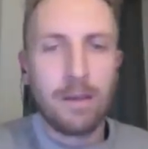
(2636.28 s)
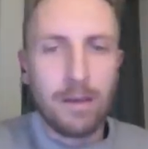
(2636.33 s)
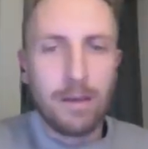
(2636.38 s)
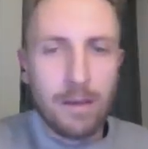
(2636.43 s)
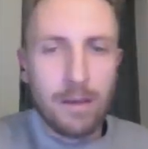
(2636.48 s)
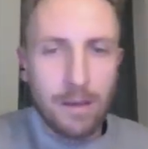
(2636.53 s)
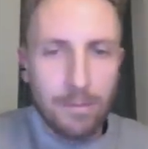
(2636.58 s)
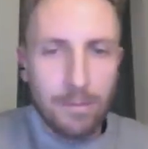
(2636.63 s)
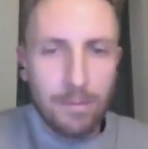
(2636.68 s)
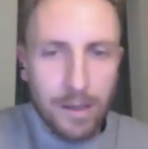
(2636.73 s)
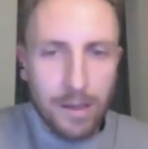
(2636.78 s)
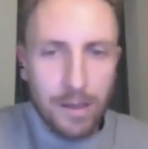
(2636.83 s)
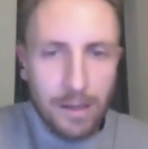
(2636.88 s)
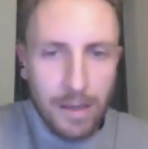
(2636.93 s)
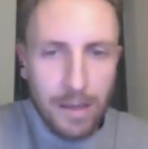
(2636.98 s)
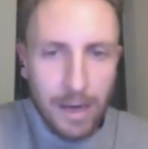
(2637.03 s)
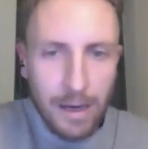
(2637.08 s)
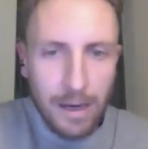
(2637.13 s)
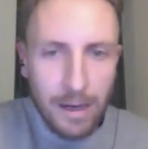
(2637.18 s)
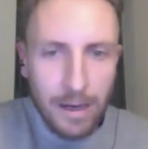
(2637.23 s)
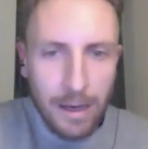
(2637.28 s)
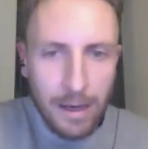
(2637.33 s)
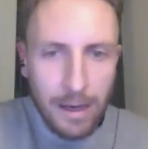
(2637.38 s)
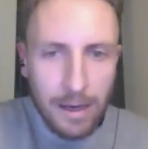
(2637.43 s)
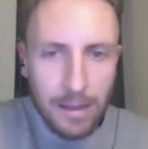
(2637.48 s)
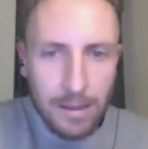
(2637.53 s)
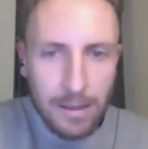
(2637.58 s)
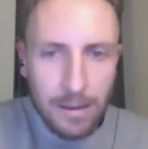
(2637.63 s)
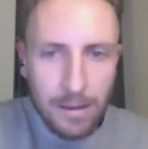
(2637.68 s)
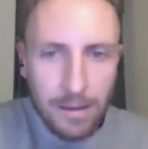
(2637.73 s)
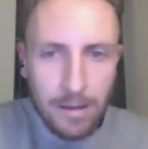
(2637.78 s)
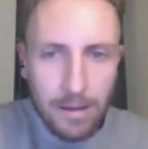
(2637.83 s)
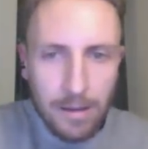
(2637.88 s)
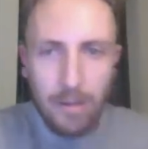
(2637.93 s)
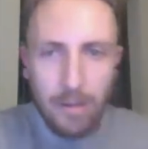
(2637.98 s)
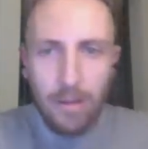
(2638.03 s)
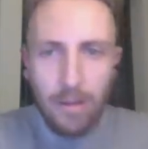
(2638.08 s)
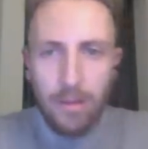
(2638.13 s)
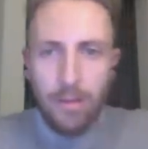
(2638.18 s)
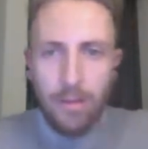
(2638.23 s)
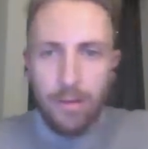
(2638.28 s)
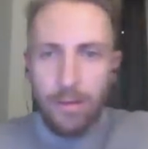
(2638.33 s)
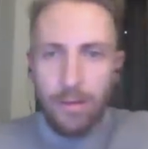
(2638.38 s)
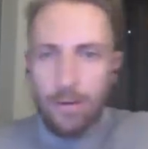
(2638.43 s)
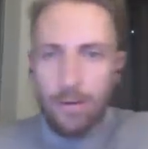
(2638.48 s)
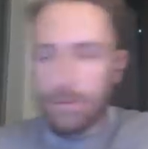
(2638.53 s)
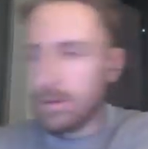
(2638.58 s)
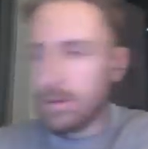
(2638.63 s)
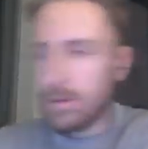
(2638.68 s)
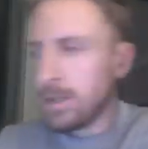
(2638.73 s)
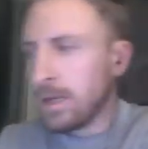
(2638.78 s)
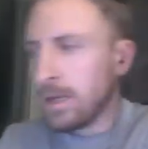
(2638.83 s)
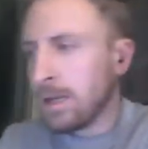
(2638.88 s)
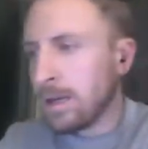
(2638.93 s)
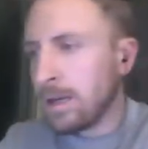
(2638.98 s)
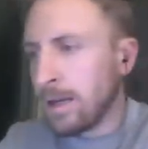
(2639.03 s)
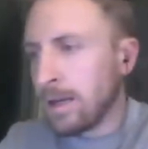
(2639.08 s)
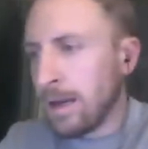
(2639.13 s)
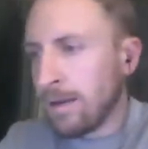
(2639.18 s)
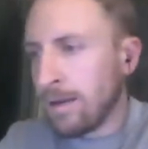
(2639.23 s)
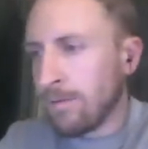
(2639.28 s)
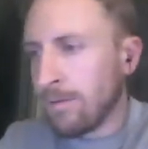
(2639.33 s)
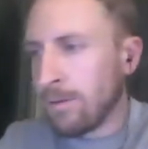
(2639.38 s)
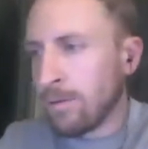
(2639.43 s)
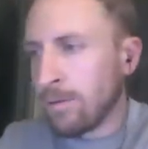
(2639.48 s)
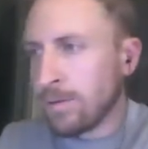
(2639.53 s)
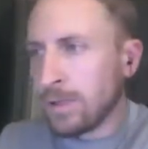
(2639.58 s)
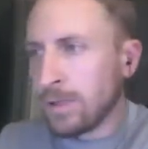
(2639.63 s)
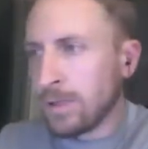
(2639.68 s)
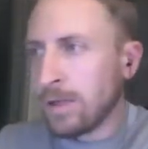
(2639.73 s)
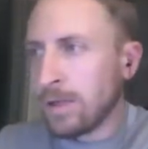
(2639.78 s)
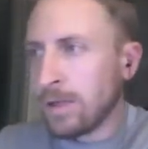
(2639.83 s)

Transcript: I played that at 13.5, 13 and